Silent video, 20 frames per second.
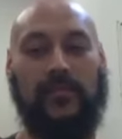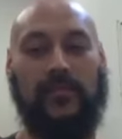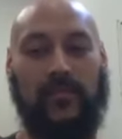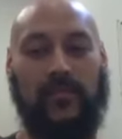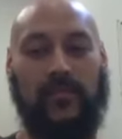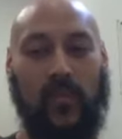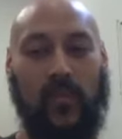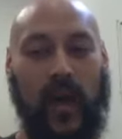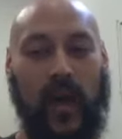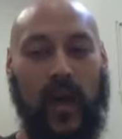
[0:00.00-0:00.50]

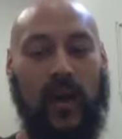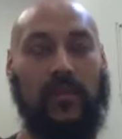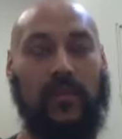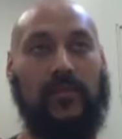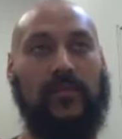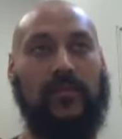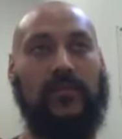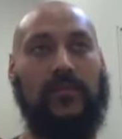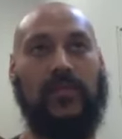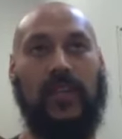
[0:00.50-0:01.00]
Wow.
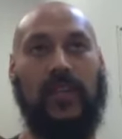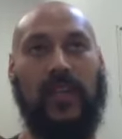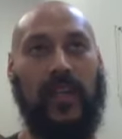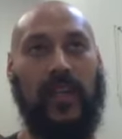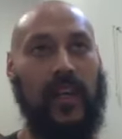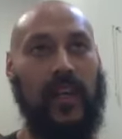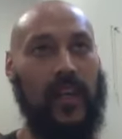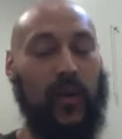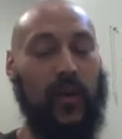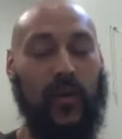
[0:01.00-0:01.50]

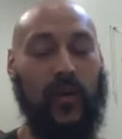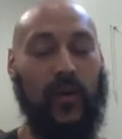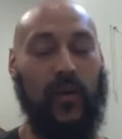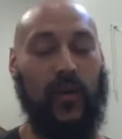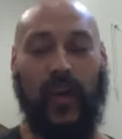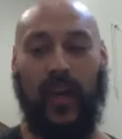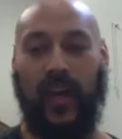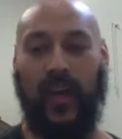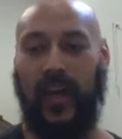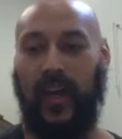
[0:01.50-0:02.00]

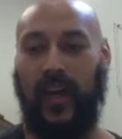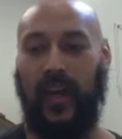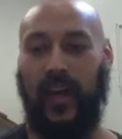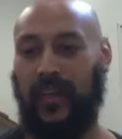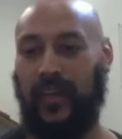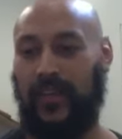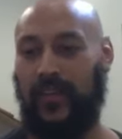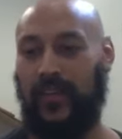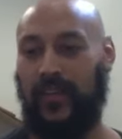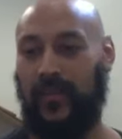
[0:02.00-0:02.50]
Okay.
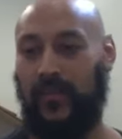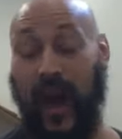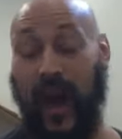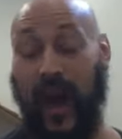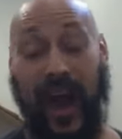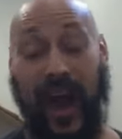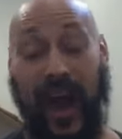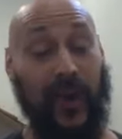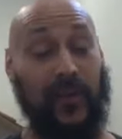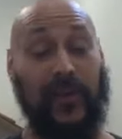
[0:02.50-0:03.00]
Wow.
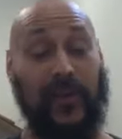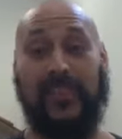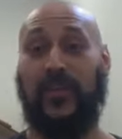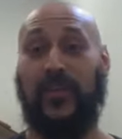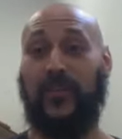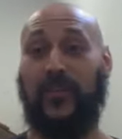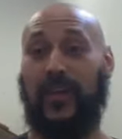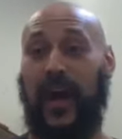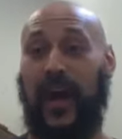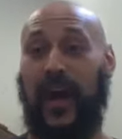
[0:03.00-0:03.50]

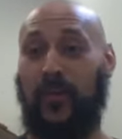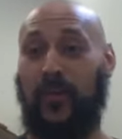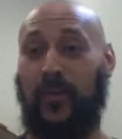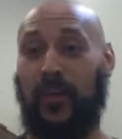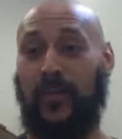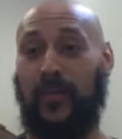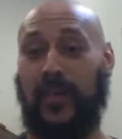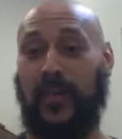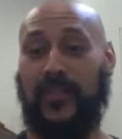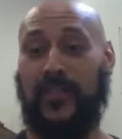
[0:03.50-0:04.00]
So I
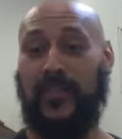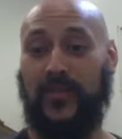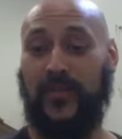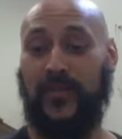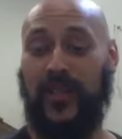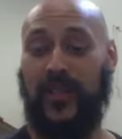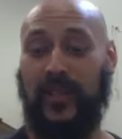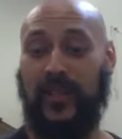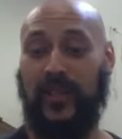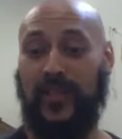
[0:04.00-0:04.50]
want to make sure
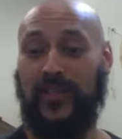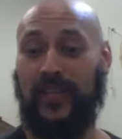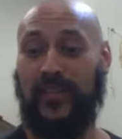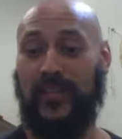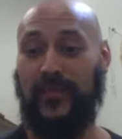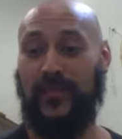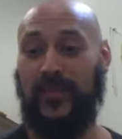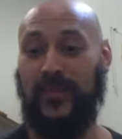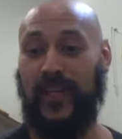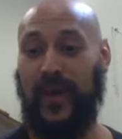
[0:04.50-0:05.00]
we leave
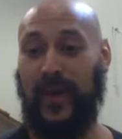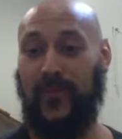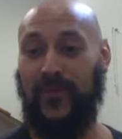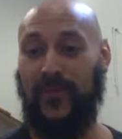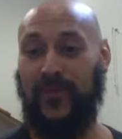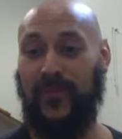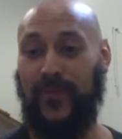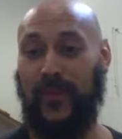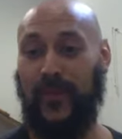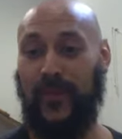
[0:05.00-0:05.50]
some time
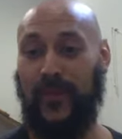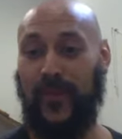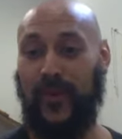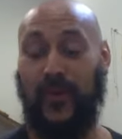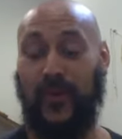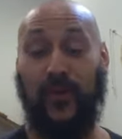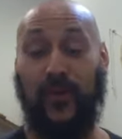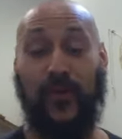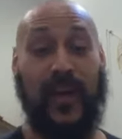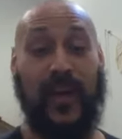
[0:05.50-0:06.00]
for
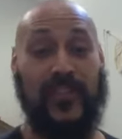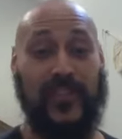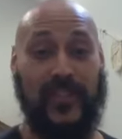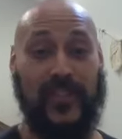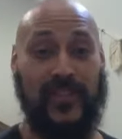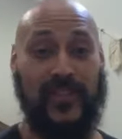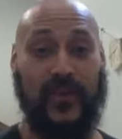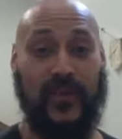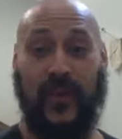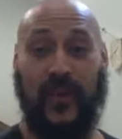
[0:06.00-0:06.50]

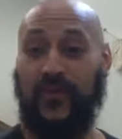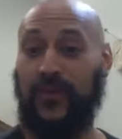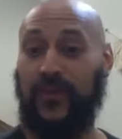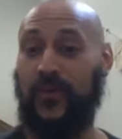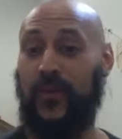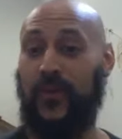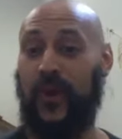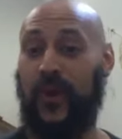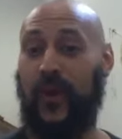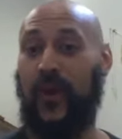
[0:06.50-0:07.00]
questions. So if
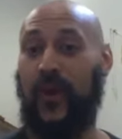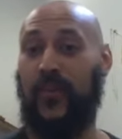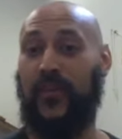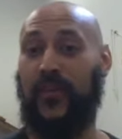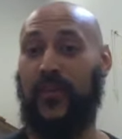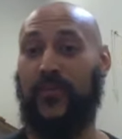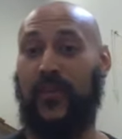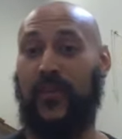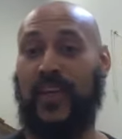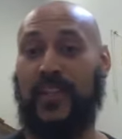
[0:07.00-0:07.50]
you are on
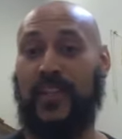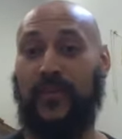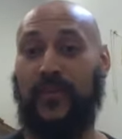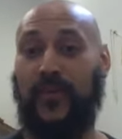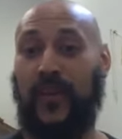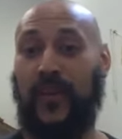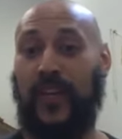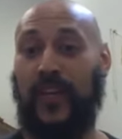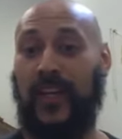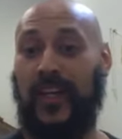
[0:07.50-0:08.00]
the
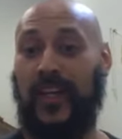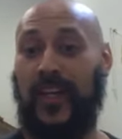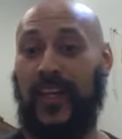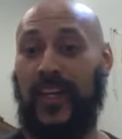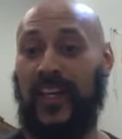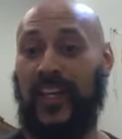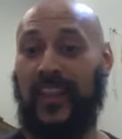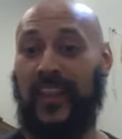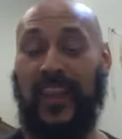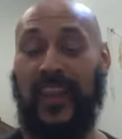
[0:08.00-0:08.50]
Facebook
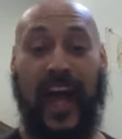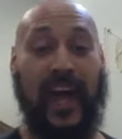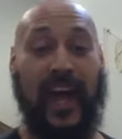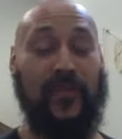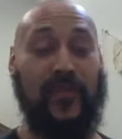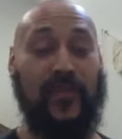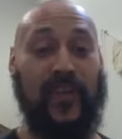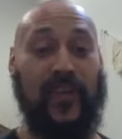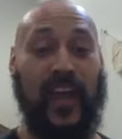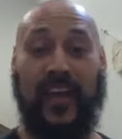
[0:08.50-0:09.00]

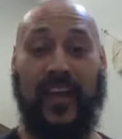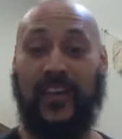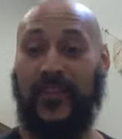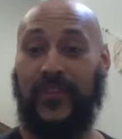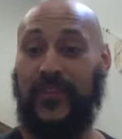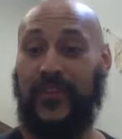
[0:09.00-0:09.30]
live event,